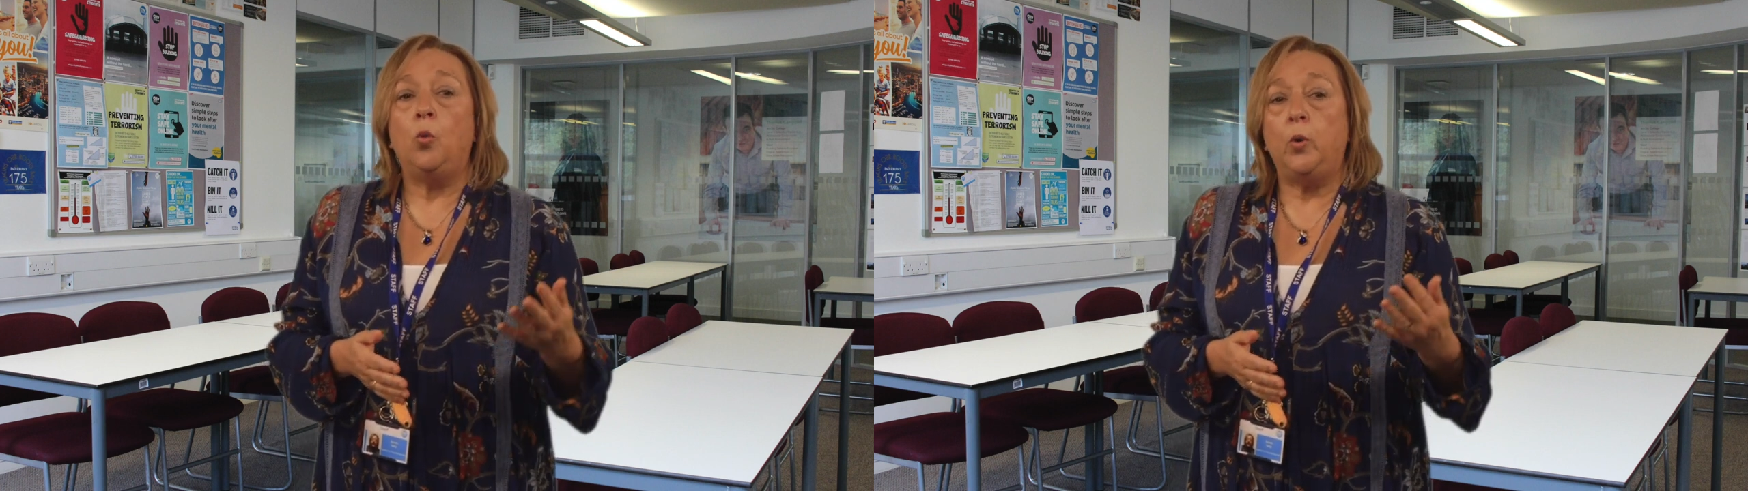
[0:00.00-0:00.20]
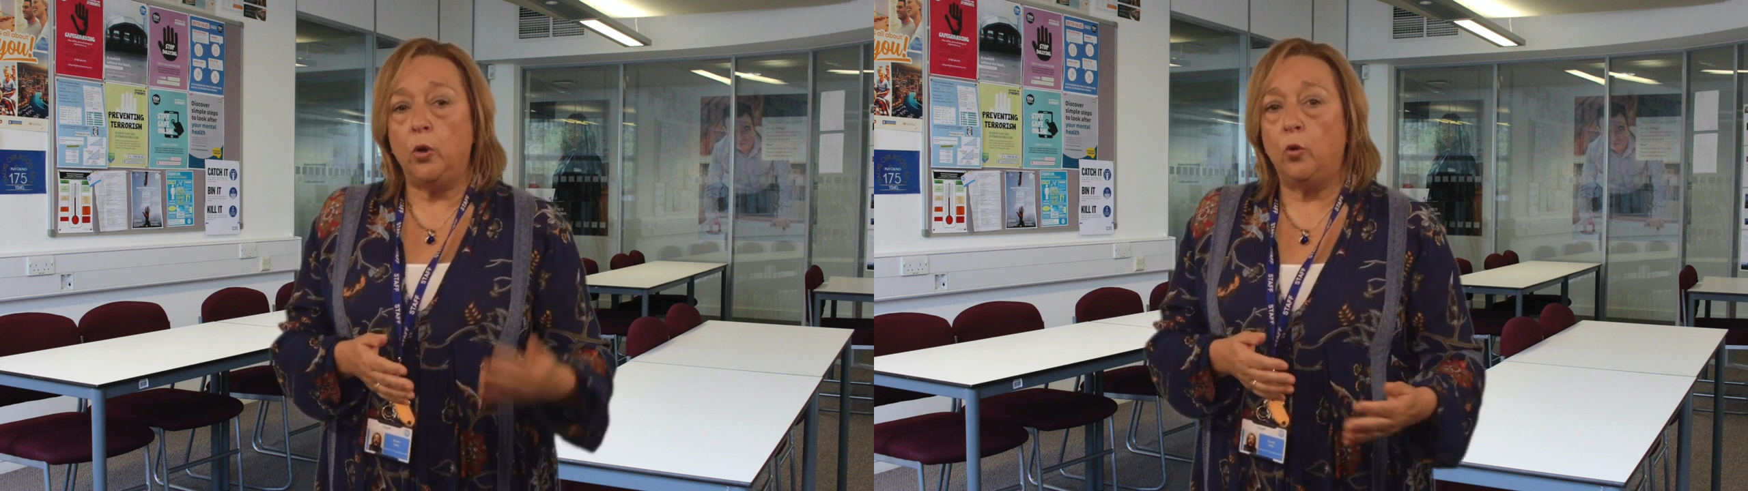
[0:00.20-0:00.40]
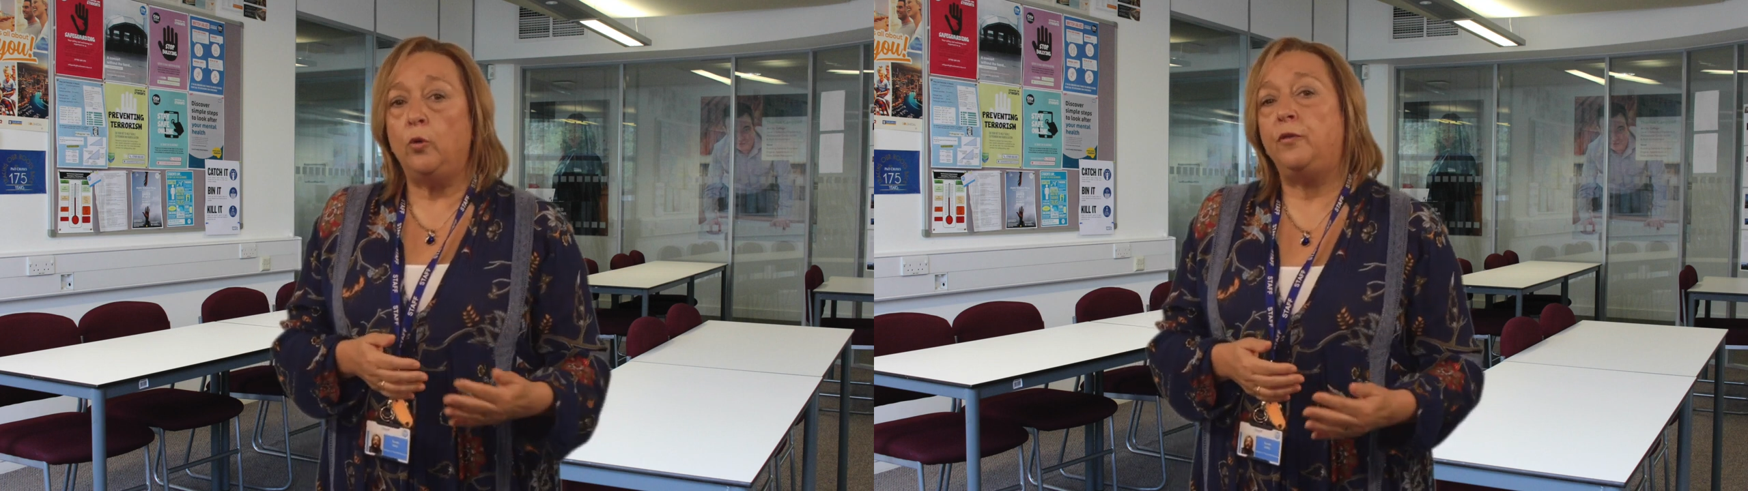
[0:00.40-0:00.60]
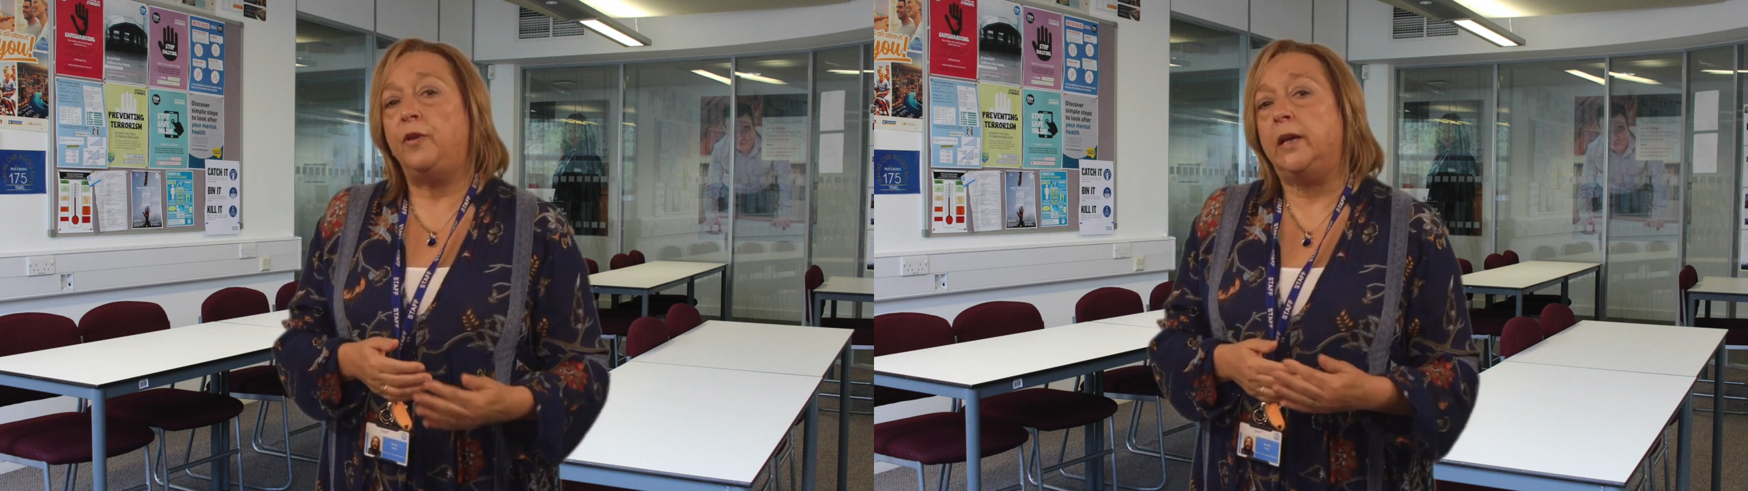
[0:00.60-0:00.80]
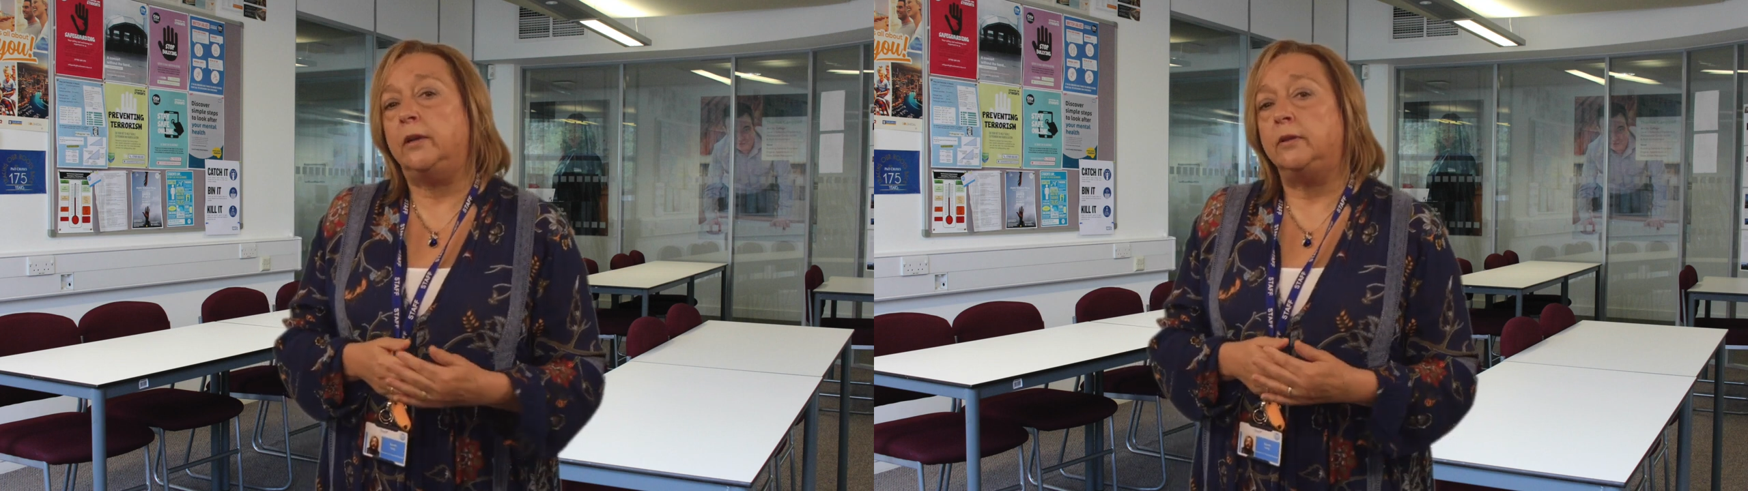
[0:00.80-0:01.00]
We all
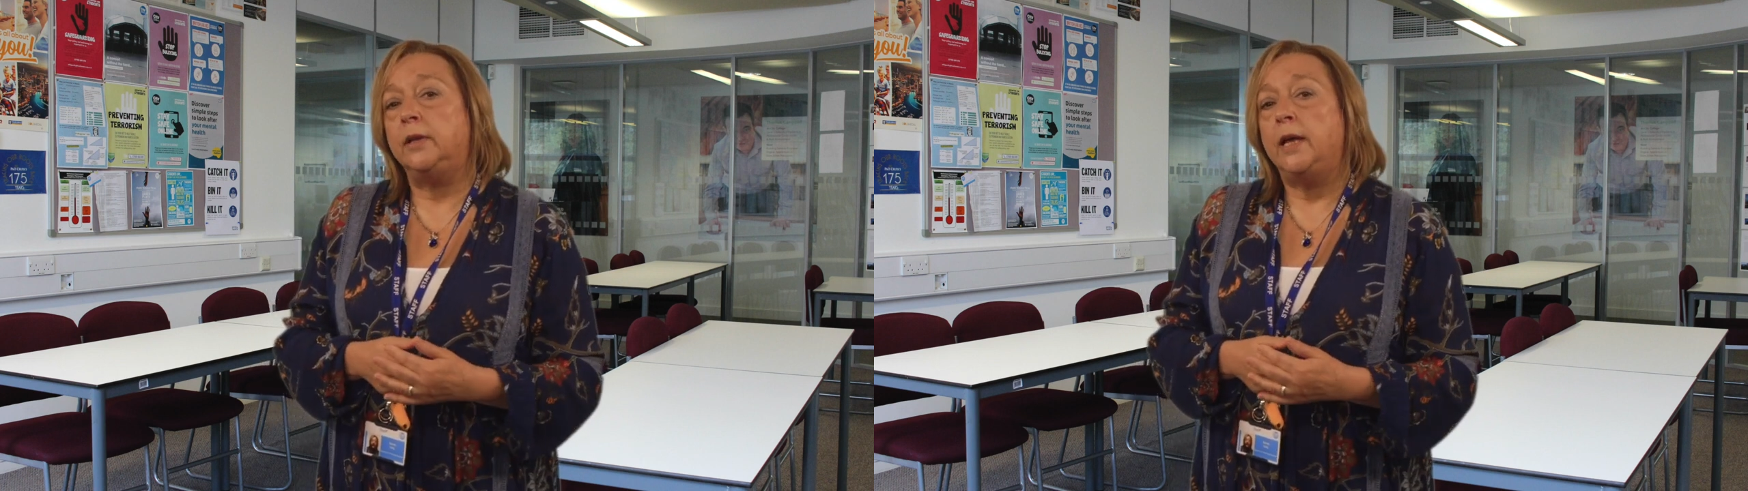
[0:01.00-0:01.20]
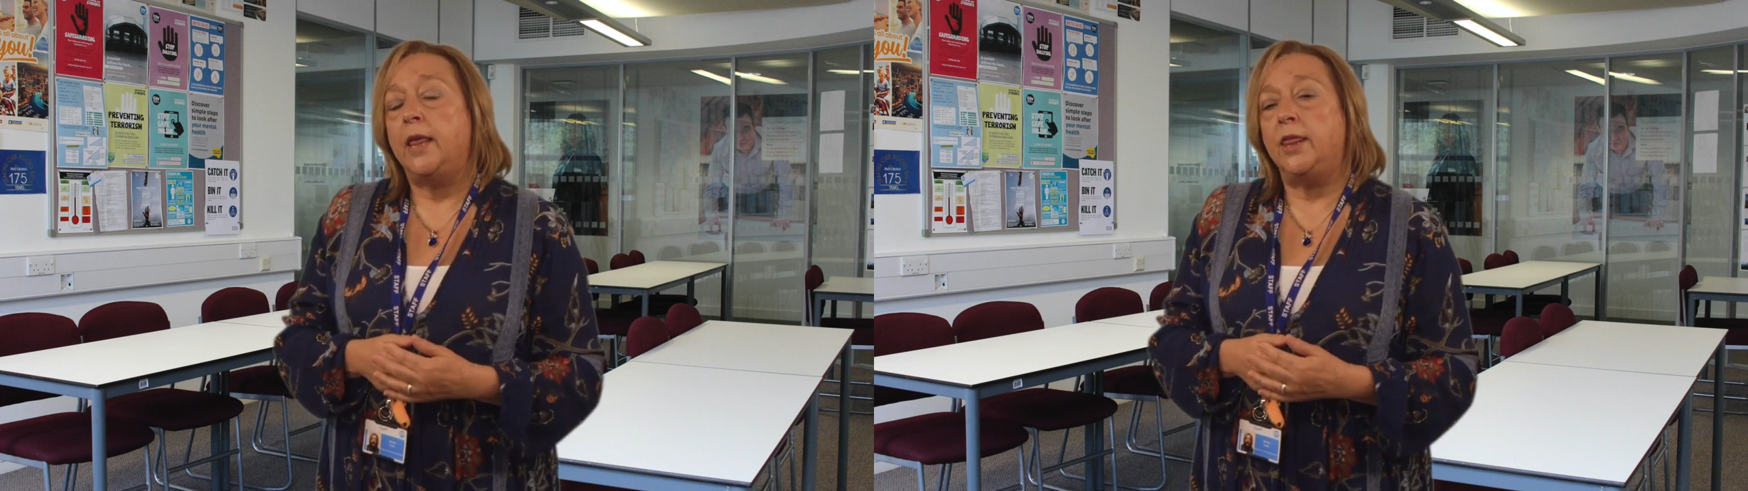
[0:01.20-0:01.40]
feel